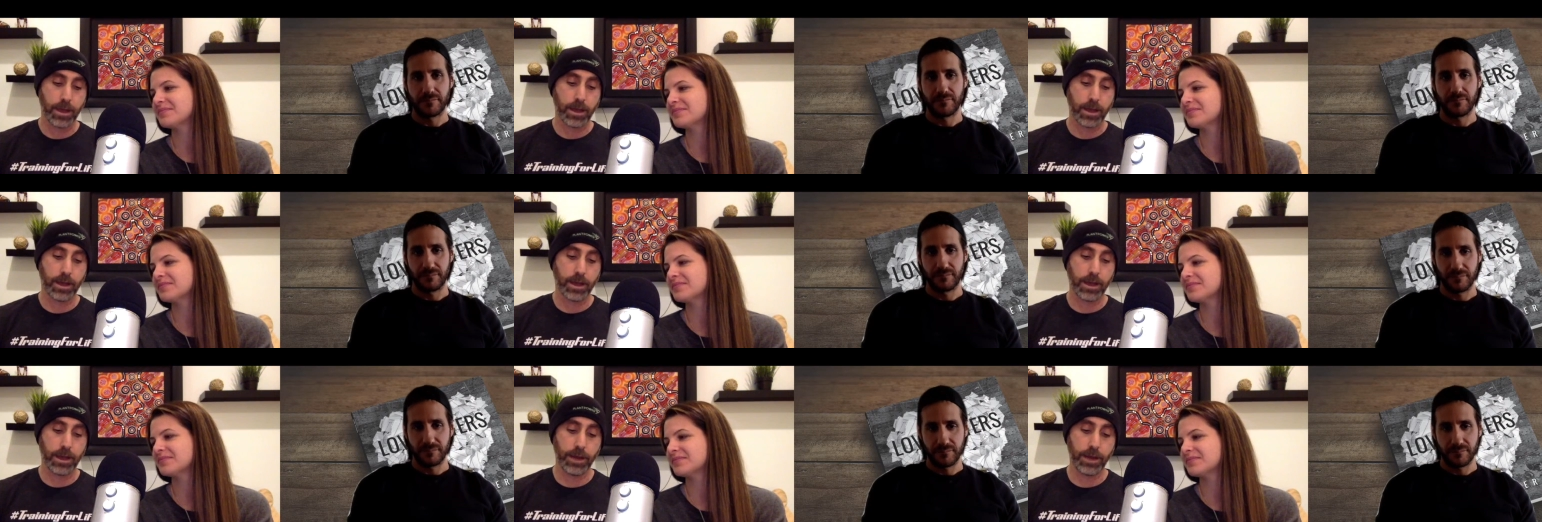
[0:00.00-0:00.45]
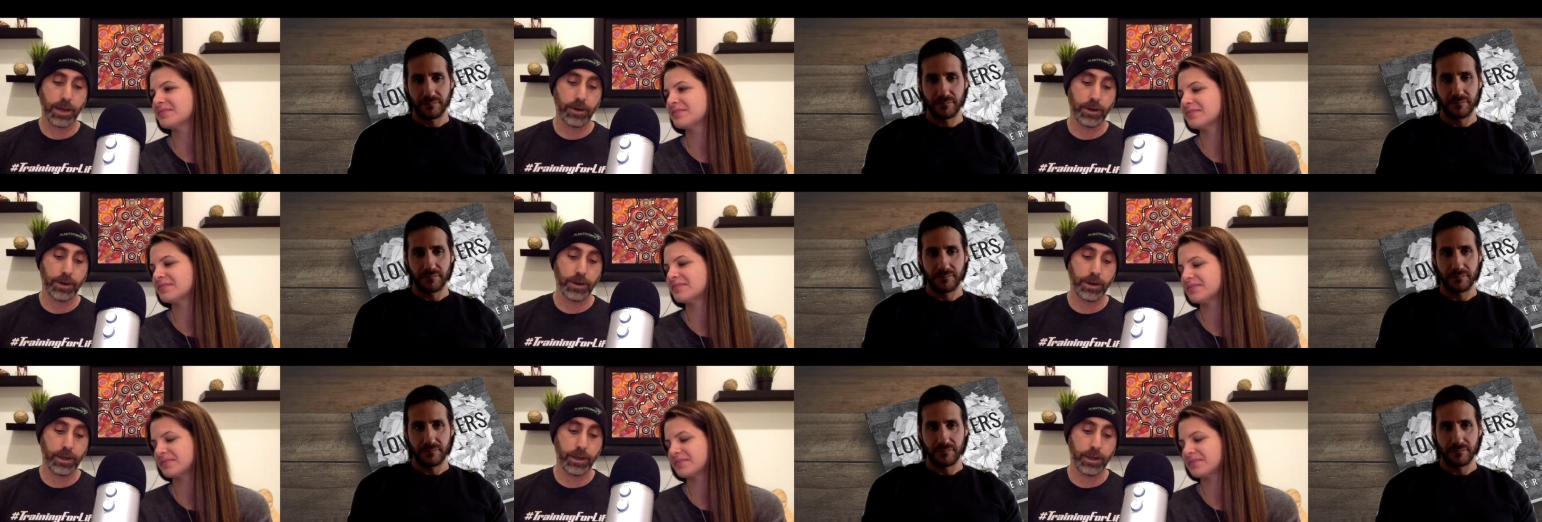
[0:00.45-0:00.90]
Speaker 1: Uh,
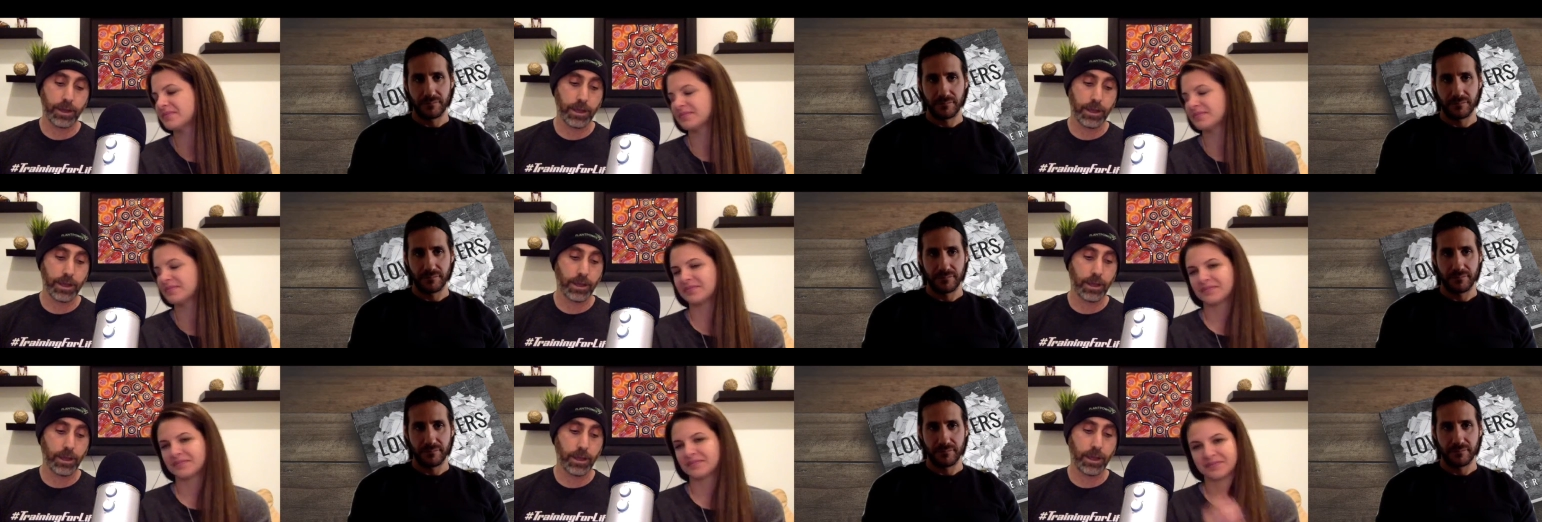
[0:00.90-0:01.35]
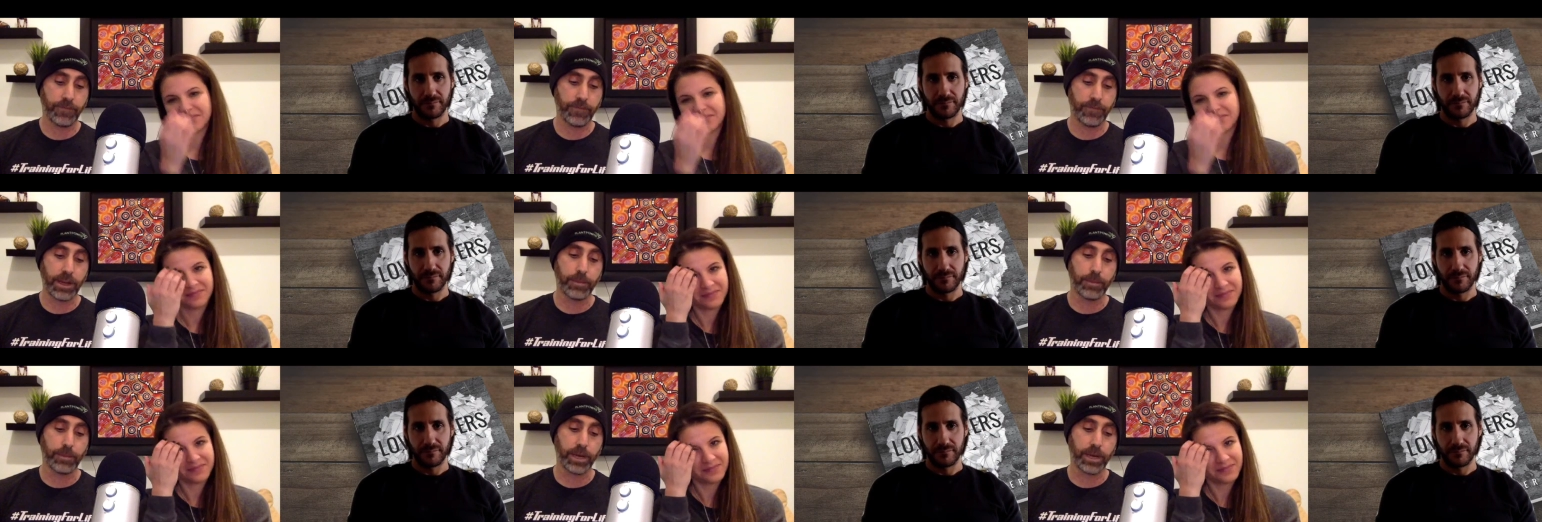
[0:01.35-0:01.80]
Aaron,
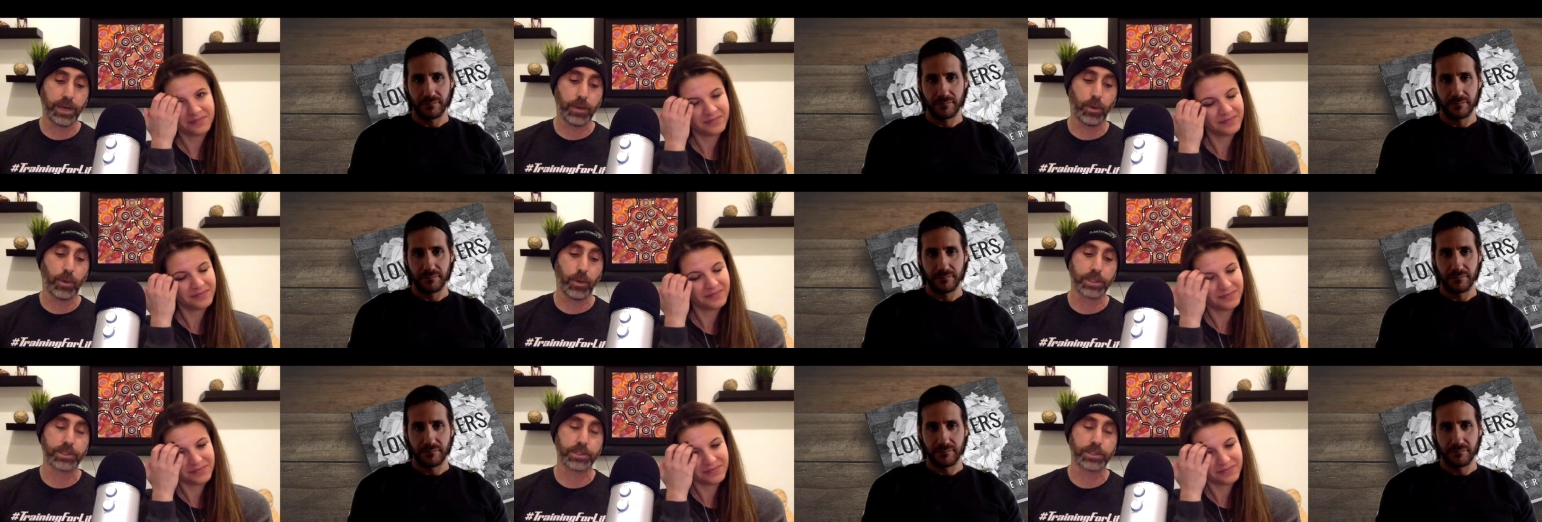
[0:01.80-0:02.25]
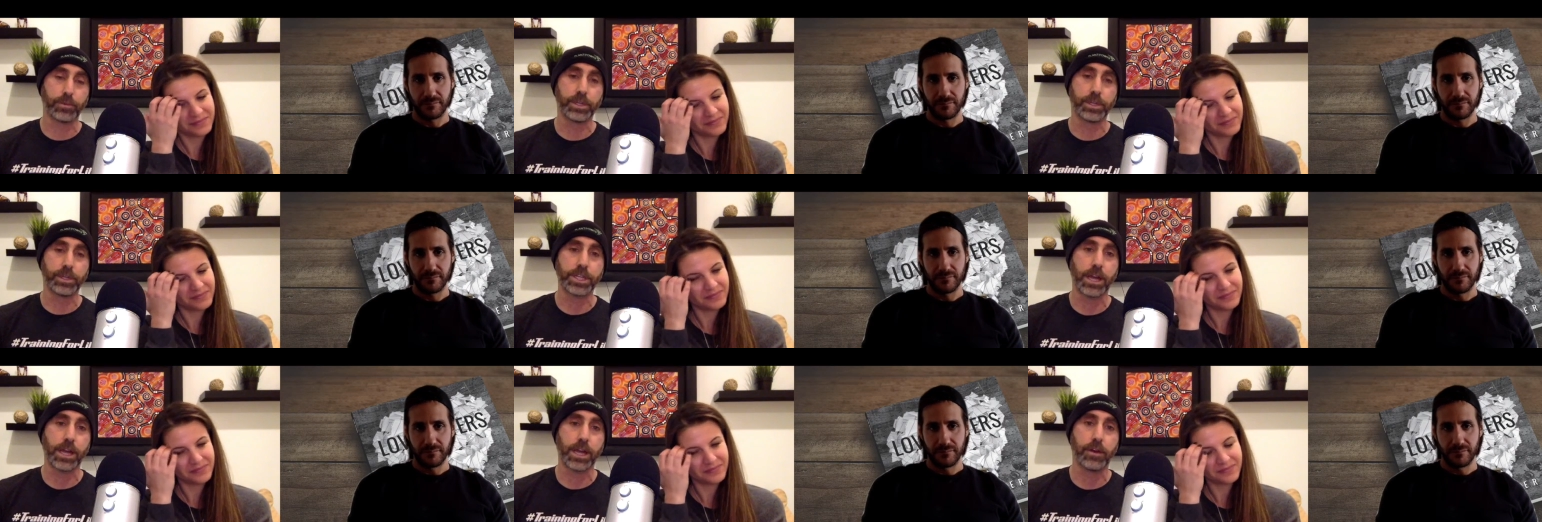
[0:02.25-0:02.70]
if anybody wants to
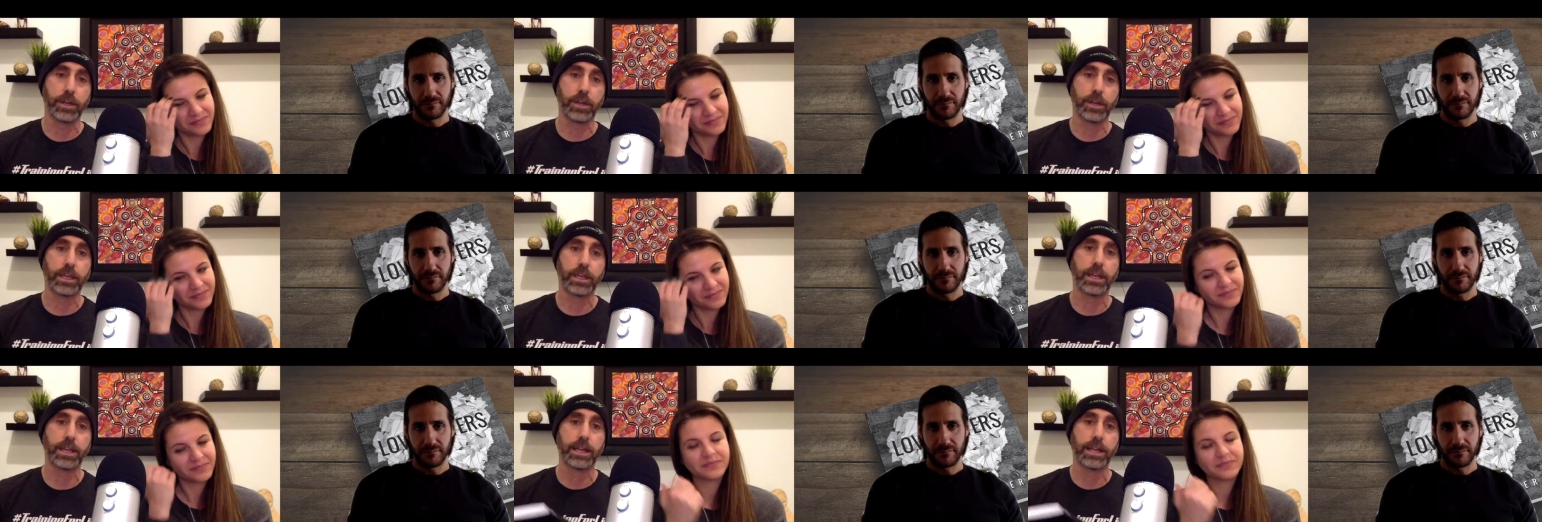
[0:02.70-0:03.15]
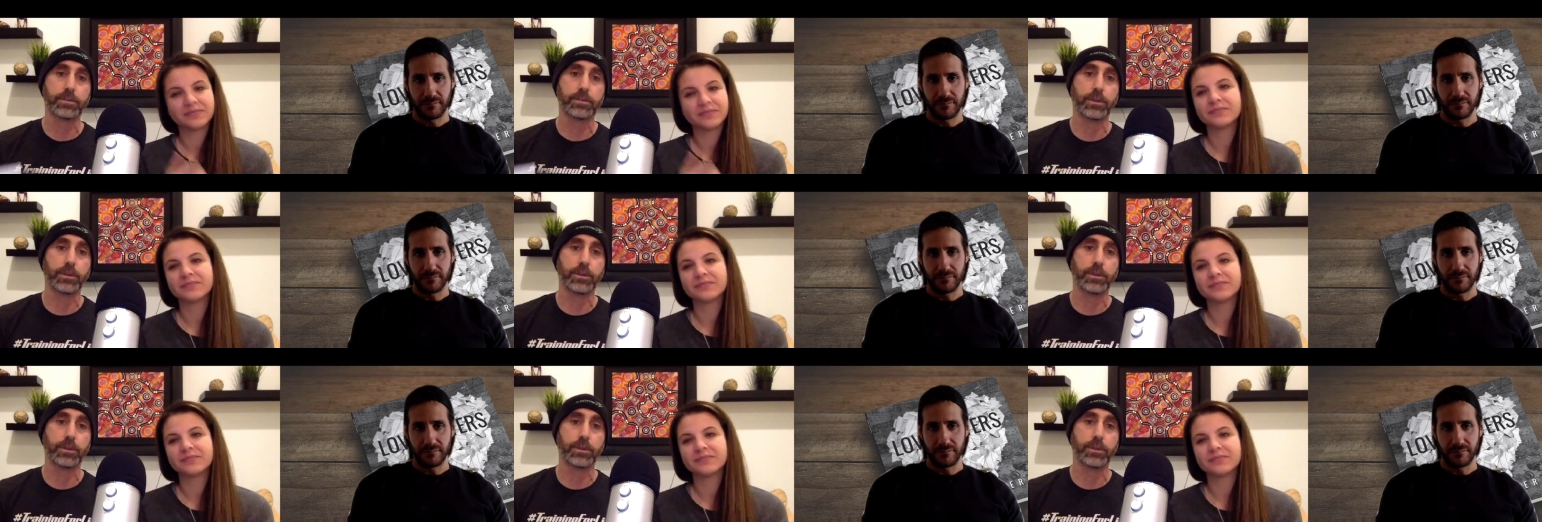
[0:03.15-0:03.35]
reach out and connect